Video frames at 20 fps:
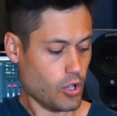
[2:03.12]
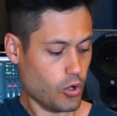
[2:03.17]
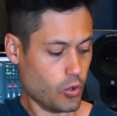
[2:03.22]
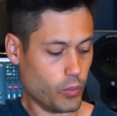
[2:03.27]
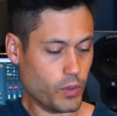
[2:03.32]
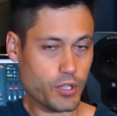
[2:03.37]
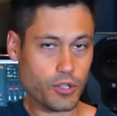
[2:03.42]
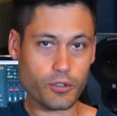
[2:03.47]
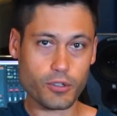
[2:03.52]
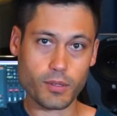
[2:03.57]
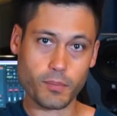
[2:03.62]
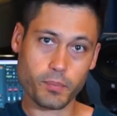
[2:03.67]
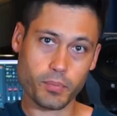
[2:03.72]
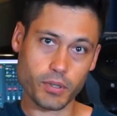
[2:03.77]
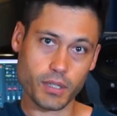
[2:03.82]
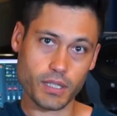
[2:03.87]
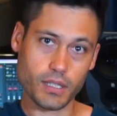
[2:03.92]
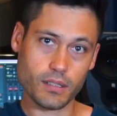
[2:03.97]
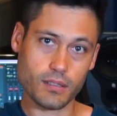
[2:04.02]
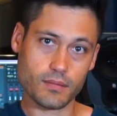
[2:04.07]
when you
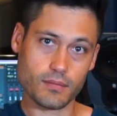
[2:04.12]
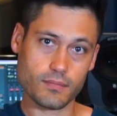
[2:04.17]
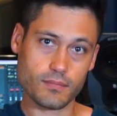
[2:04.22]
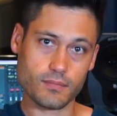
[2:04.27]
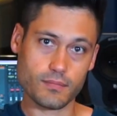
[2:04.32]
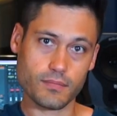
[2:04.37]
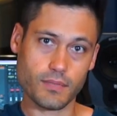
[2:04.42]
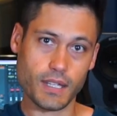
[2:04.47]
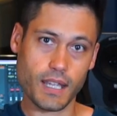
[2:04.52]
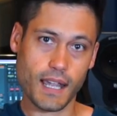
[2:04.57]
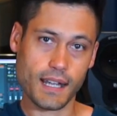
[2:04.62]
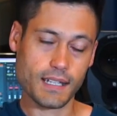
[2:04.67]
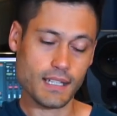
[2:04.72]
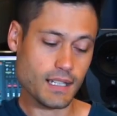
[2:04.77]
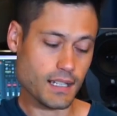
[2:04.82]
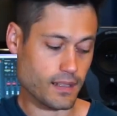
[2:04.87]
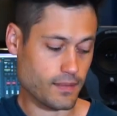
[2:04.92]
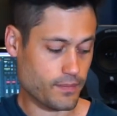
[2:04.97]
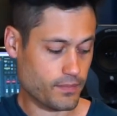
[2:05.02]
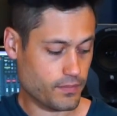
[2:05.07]
complete the
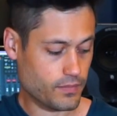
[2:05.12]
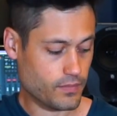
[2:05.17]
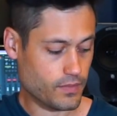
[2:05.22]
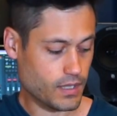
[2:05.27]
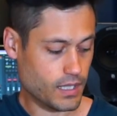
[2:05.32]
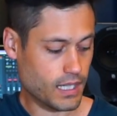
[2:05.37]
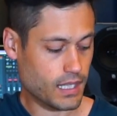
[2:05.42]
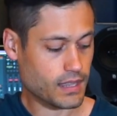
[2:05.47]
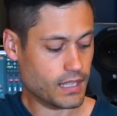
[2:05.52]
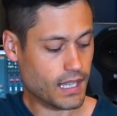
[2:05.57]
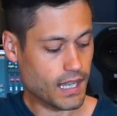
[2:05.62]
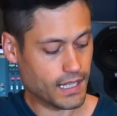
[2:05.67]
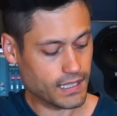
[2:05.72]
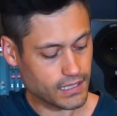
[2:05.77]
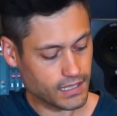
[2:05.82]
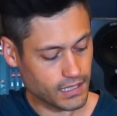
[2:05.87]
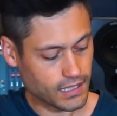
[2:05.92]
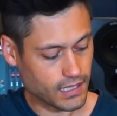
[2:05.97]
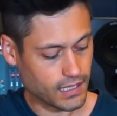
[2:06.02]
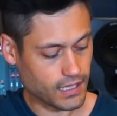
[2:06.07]
idea. And the
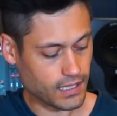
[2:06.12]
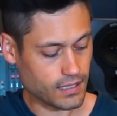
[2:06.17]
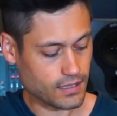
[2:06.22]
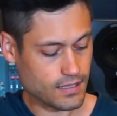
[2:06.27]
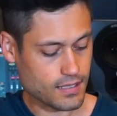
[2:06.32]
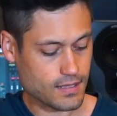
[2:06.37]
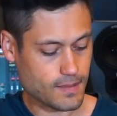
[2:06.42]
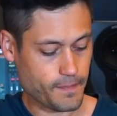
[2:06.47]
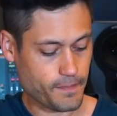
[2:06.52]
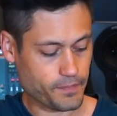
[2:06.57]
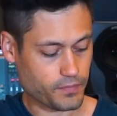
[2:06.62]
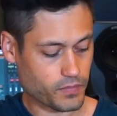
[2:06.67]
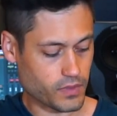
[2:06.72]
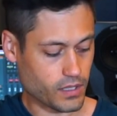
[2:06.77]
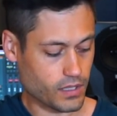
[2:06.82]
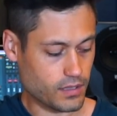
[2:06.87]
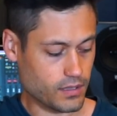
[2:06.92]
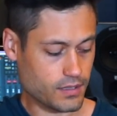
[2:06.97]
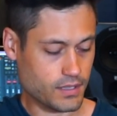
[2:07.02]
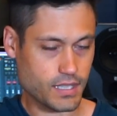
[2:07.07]
idea is
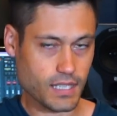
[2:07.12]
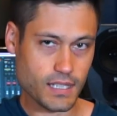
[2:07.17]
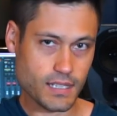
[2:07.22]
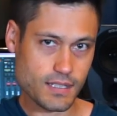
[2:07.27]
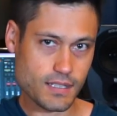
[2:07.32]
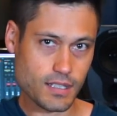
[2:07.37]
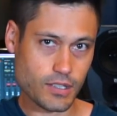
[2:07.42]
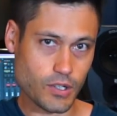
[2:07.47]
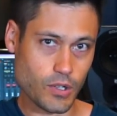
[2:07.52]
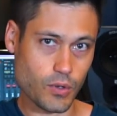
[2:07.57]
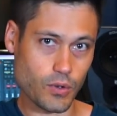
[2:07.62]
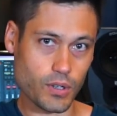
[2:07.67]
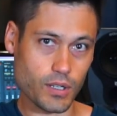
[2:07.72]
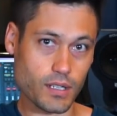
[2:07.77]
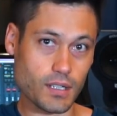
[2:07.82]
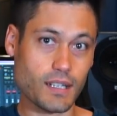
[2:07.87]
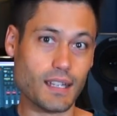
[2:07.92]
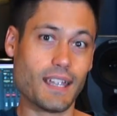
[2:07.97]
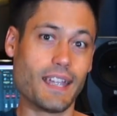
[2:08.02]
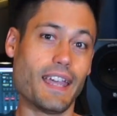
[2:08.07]
D is the
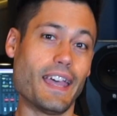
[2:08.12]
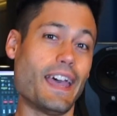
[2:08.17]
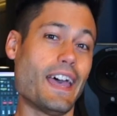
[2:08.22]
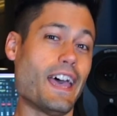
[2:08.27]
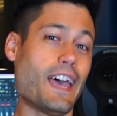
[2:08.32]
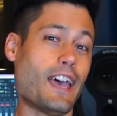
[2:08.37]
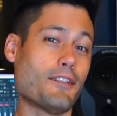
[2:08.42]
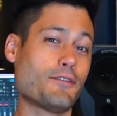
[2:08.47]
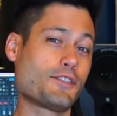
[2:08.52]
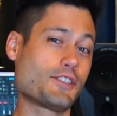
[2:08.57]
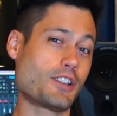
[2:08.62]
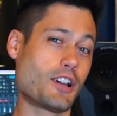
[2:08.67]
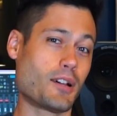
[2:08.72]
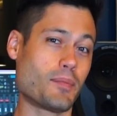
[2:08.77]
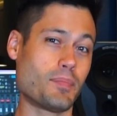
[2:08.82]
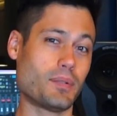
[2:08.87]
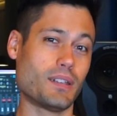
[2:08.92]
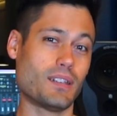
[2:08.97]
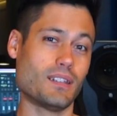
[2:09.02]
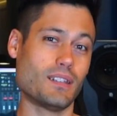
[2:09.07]
chord, F
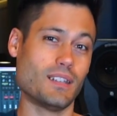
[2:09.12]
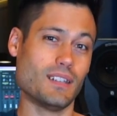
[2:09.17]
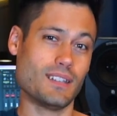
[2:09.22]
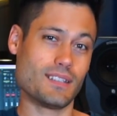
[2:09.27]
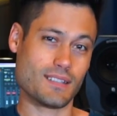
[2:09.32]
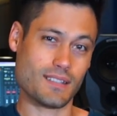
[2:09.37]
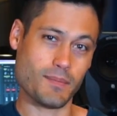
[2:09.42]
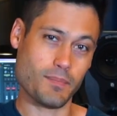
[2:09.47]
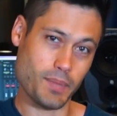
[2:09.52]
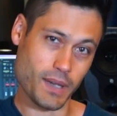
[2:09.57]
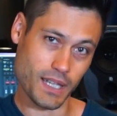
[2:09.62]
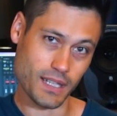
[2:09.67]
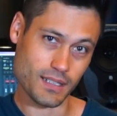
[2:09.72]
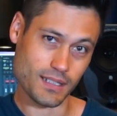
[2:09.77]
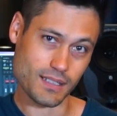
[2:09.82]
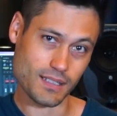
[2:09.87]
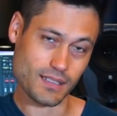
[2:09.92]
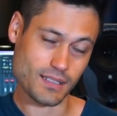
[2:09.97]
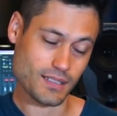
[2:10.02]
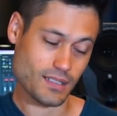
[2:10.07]
sharp is the
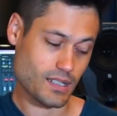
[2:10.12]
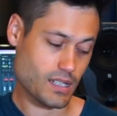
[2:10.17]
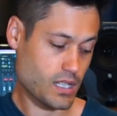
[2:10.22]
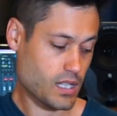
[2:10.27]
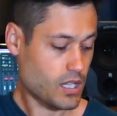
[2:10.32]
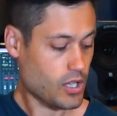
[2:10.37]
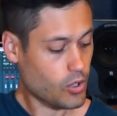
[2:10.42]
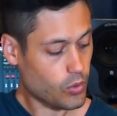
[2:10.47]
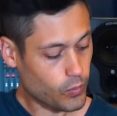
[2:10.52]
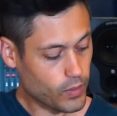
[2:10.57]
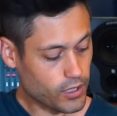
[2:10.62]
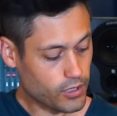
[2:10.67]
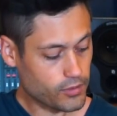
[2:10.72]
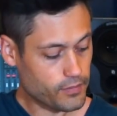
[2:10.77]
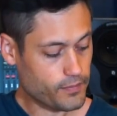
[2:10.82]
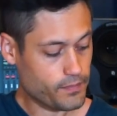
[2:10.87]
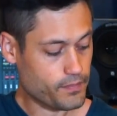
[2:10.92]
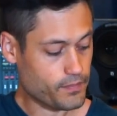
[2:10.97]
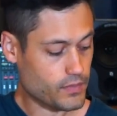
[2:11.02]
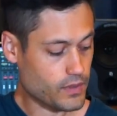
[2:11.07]
bass. Well,
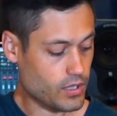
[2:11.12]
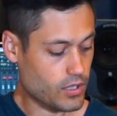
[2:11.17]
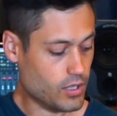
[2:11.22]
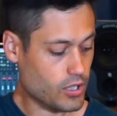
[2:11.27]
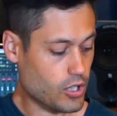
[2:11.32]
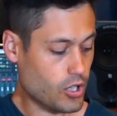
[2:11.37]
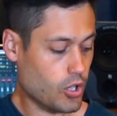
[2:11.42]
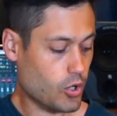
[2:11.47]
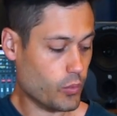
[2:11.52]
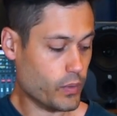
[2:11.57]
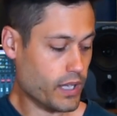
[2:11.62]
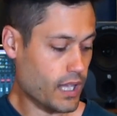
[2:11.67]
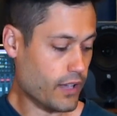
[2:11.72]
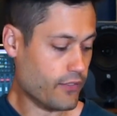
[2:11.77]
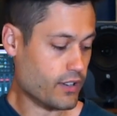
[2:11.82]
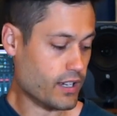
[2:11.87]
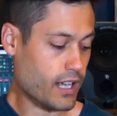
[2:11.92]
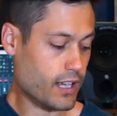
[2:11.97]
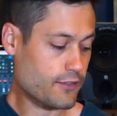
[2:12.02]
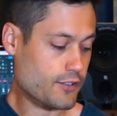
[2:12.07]
we have
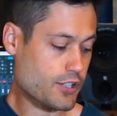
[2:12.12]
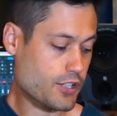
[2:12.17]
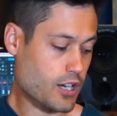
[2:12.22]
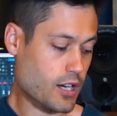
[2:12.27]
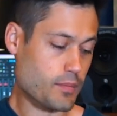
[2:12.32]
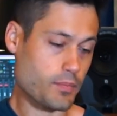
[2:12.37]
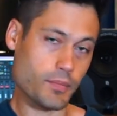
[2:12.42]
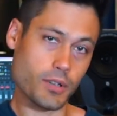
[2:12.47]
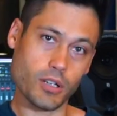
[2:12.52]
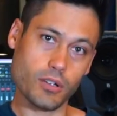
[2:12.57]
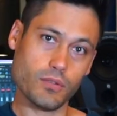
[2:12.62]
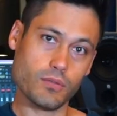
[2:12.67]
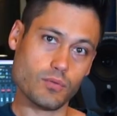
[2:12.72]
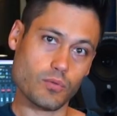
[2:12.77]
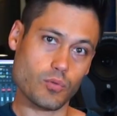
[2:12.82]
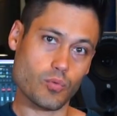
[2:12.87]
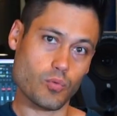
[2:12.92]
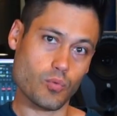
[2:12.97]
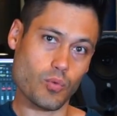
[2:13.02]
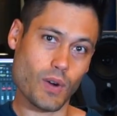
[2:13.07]
an F sharp note
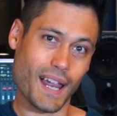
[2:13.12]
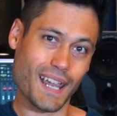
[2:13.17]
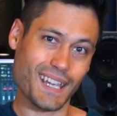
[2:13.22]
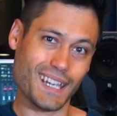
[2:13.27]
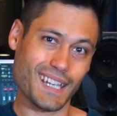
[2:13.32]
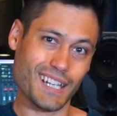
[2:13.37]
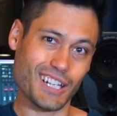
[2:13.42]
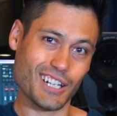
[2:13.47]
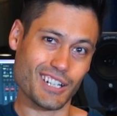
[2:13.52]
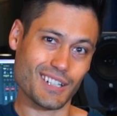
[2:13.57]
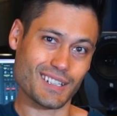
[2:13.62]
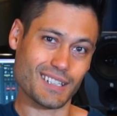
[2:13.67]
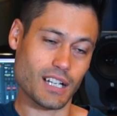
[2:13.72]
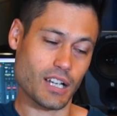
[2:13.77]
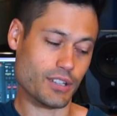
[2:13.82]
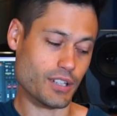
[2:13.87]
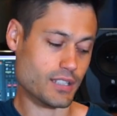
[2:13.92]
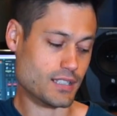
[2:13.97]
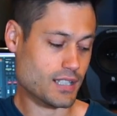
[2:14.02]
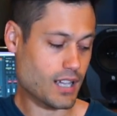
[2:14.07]
right here
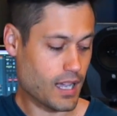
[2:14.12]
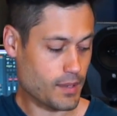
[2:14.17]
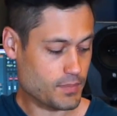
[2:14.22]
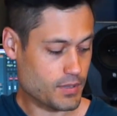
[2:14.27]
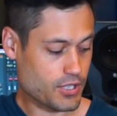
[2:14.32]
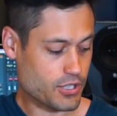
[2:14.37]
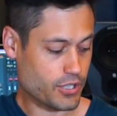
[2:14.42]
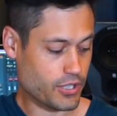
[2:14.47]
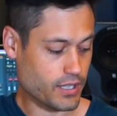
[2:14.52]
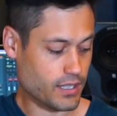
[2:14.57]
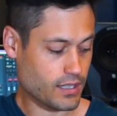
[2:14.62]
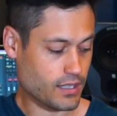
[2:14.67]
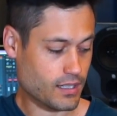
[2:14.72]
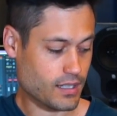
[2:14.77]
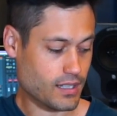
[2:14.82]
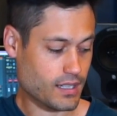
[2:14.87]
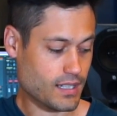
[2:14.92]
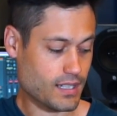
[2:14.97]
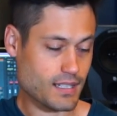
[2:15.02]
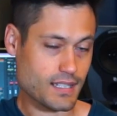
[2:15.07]
on the top string,
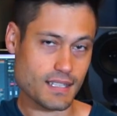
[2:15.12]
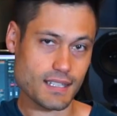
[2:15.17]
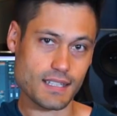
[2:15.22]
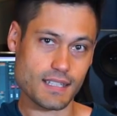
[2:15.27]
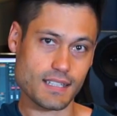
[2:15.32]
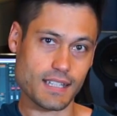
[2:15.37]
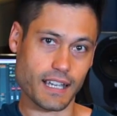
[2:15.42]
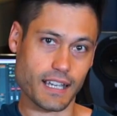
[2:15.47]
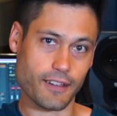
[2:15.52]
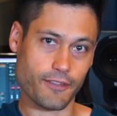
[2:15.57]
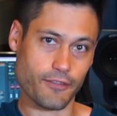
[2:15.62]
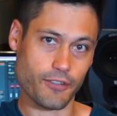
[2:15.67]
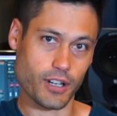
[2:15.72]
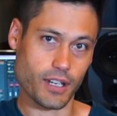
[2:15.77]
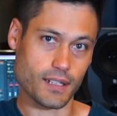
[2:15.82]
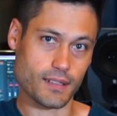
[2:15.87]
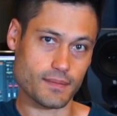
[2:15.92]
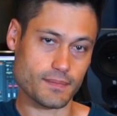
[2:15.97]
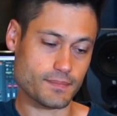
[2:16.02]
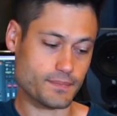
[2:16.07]
2nd fret.